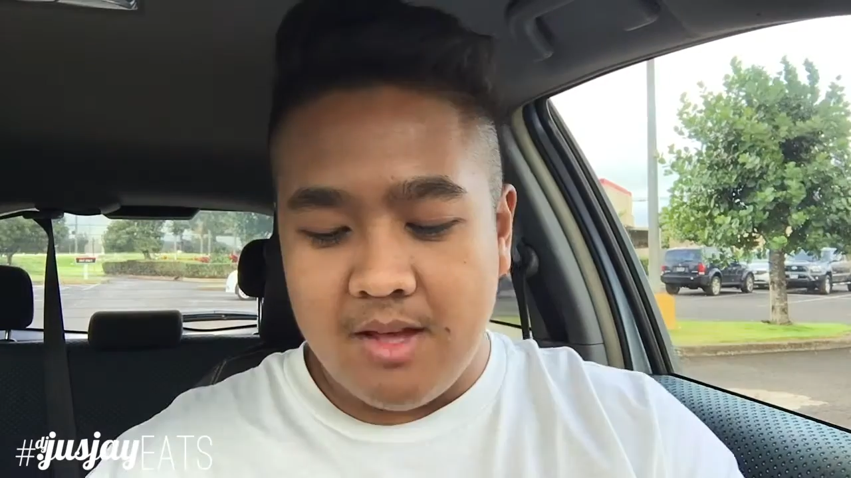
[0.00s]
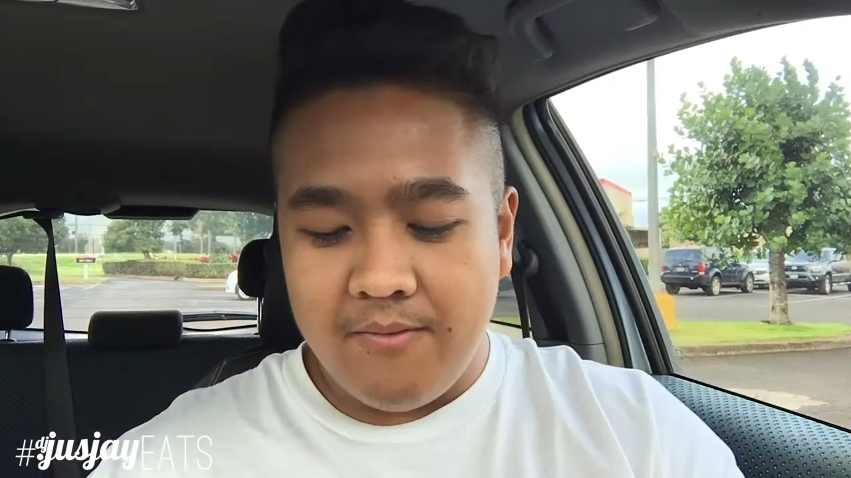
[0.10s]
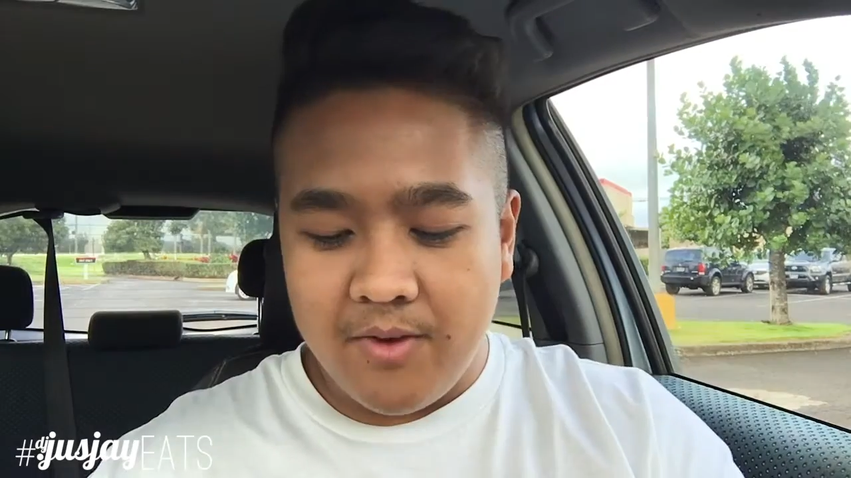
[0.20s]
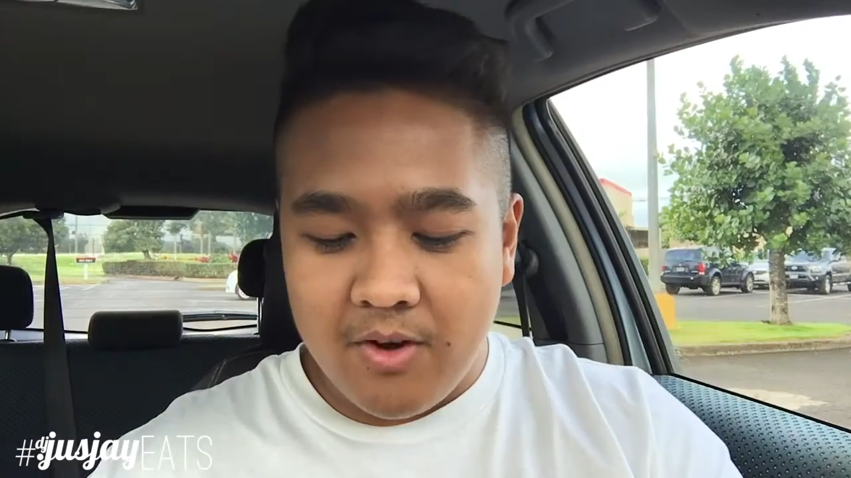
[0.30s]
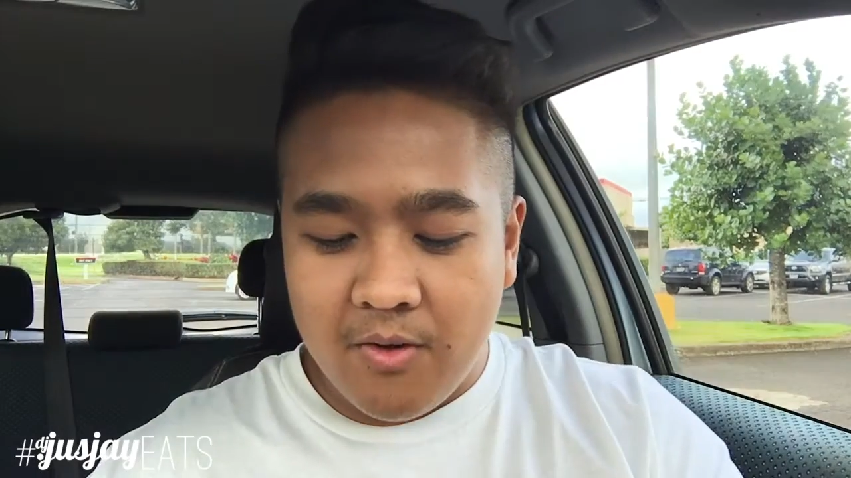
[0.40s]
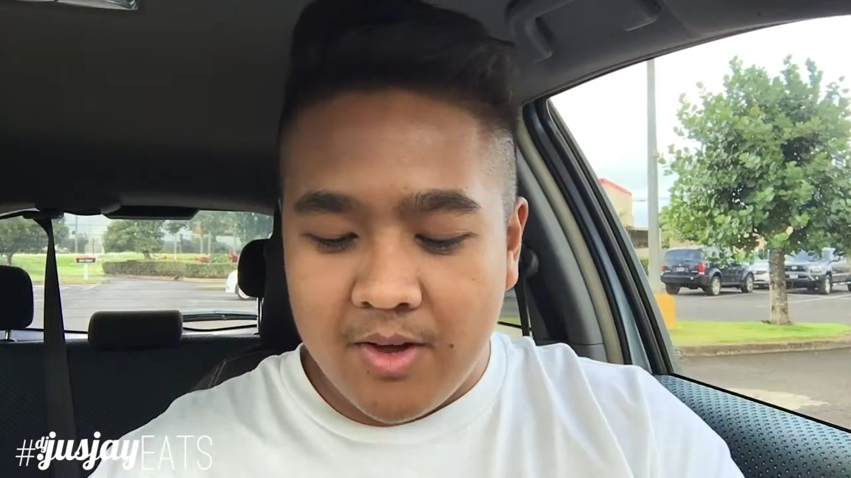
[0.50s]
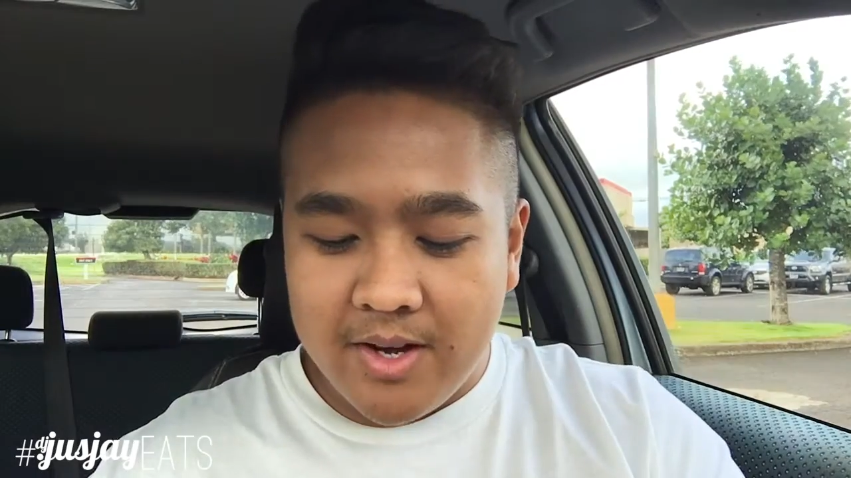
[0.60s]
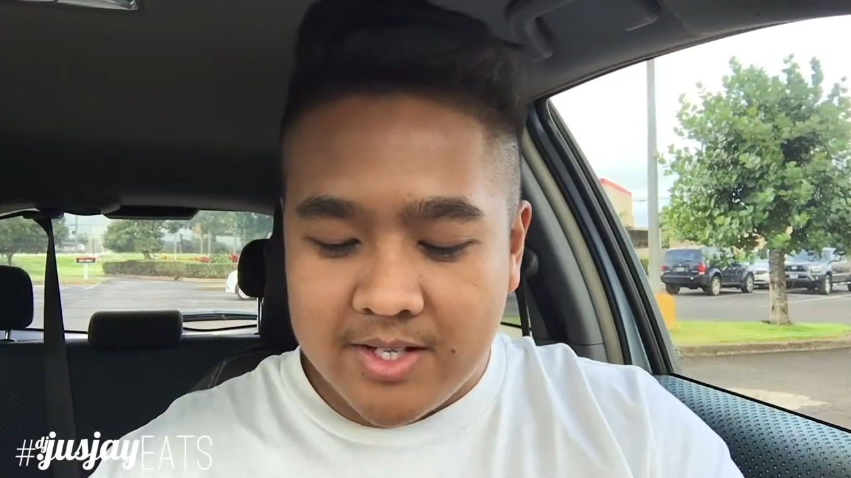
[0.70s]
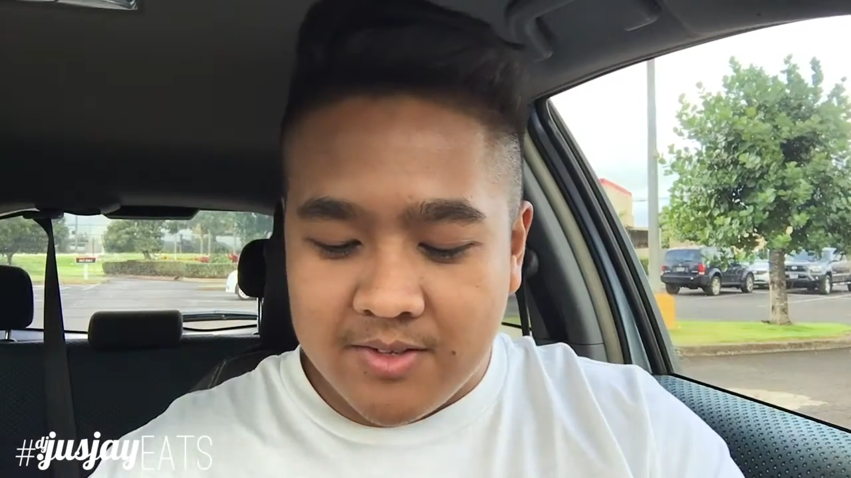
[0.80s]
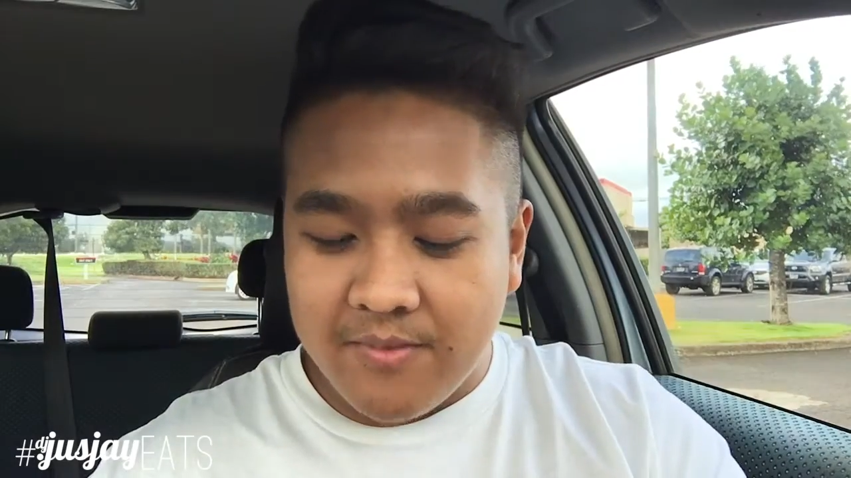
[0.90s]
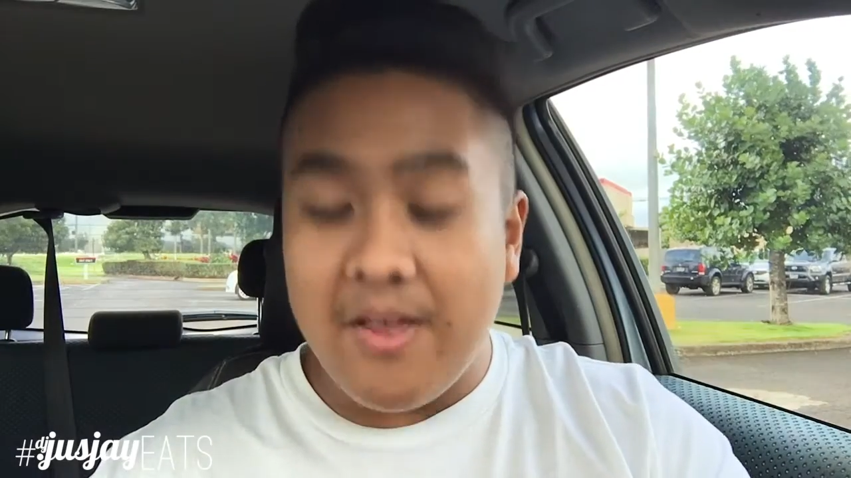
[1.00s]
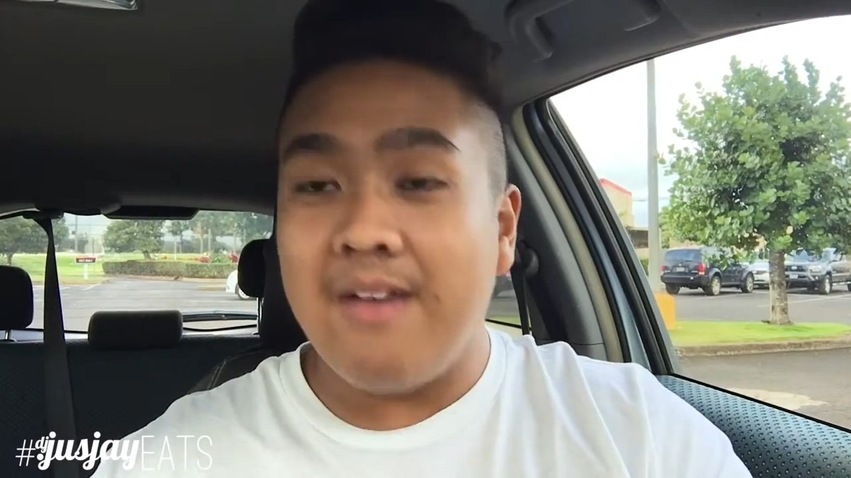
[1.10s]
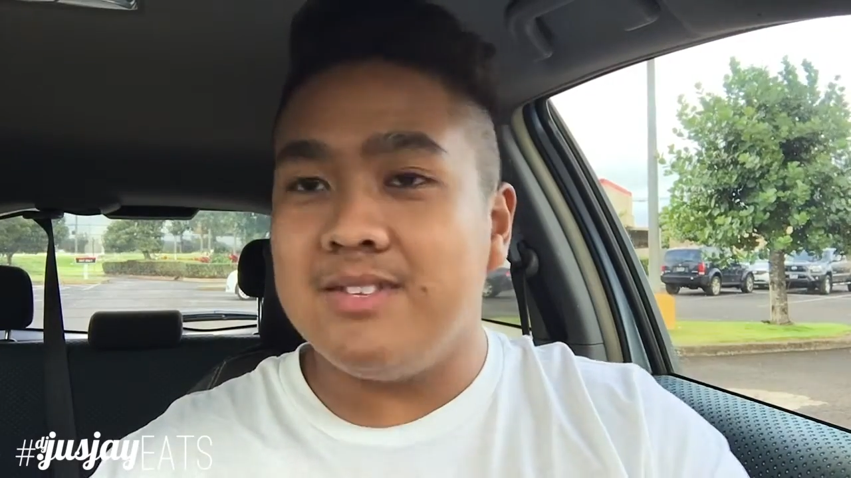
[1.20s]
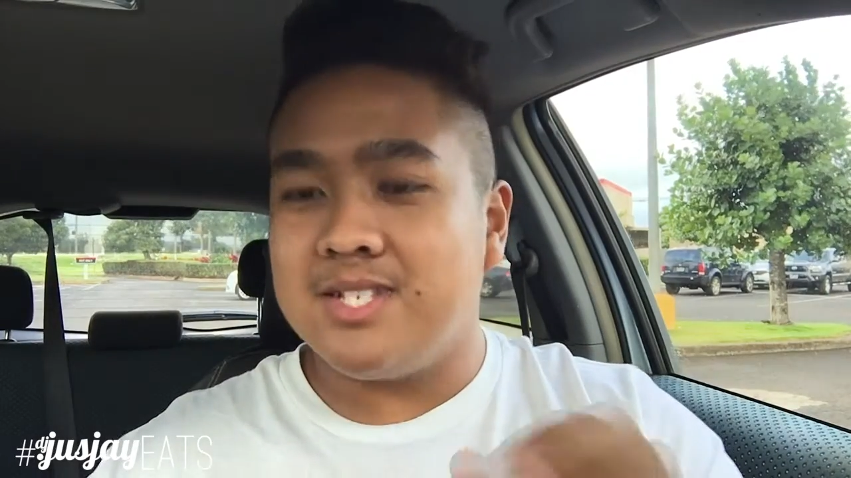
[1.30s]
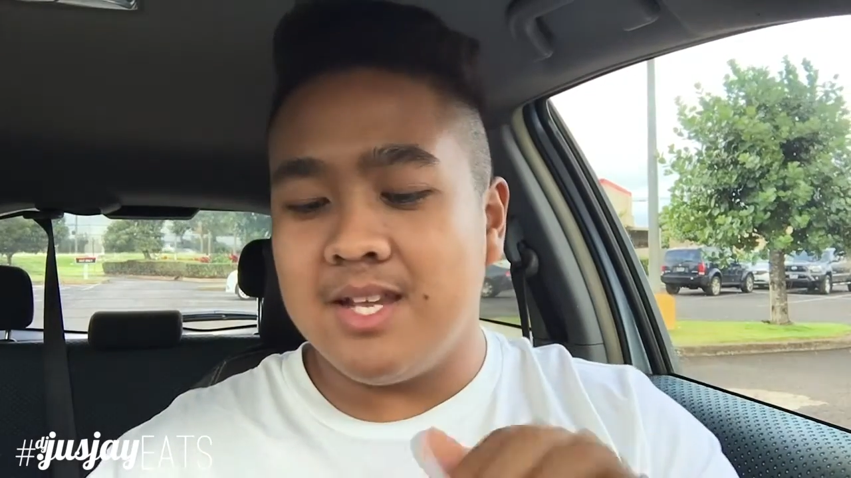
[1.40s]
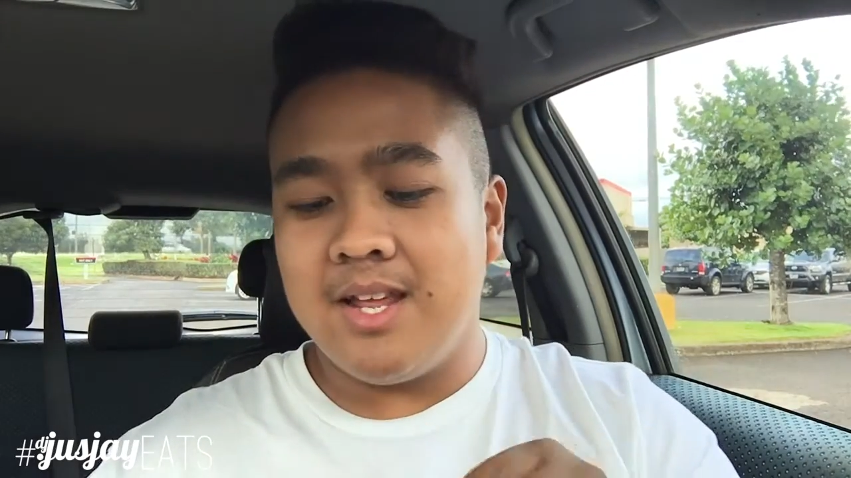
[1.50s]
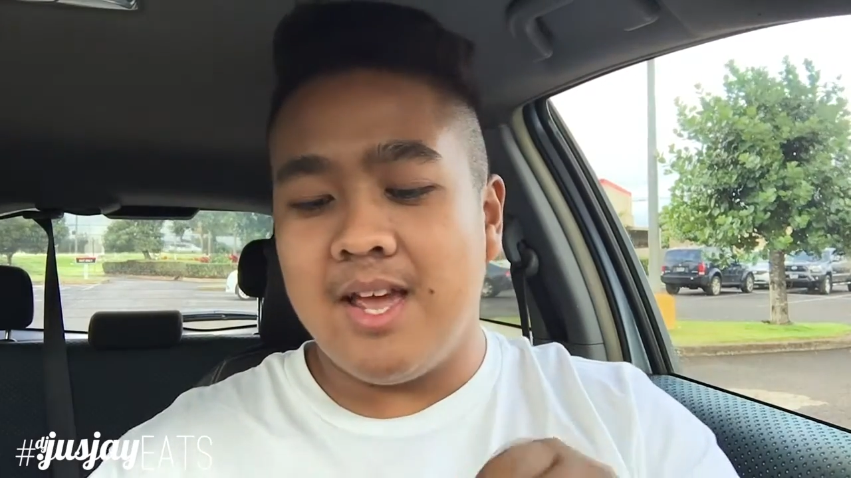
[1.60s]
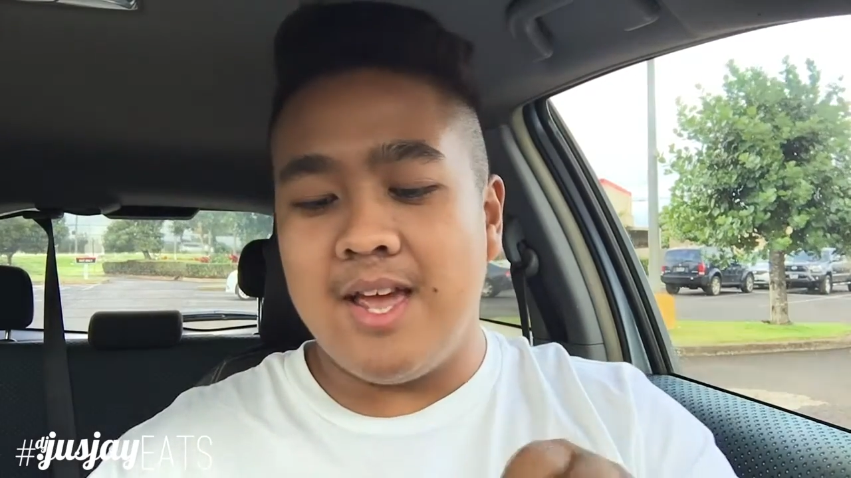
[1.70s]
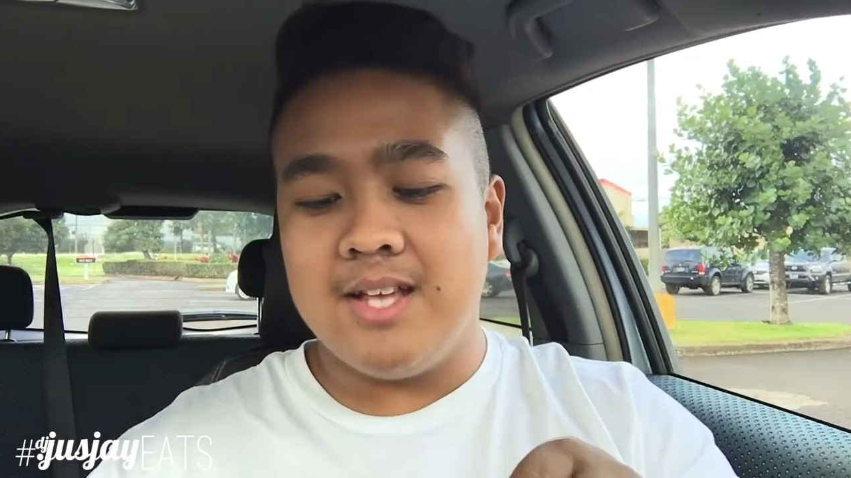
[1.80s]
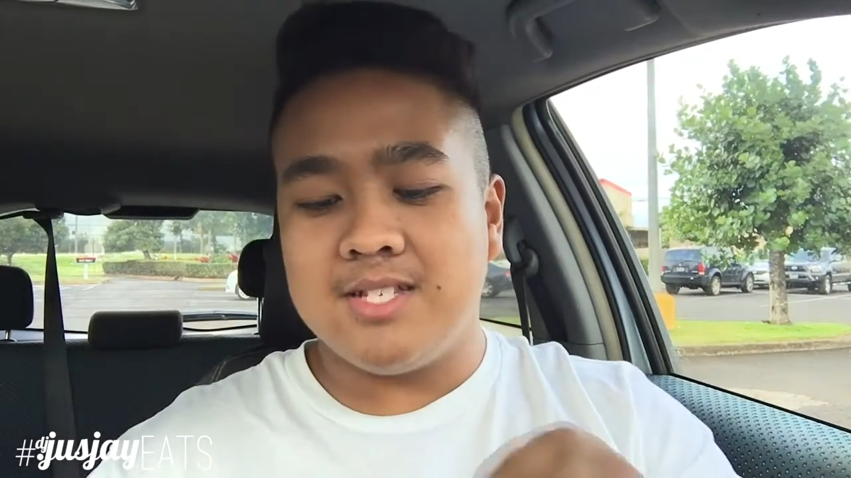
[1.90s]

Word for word: If you don't know what it is or you haven't seen it yet,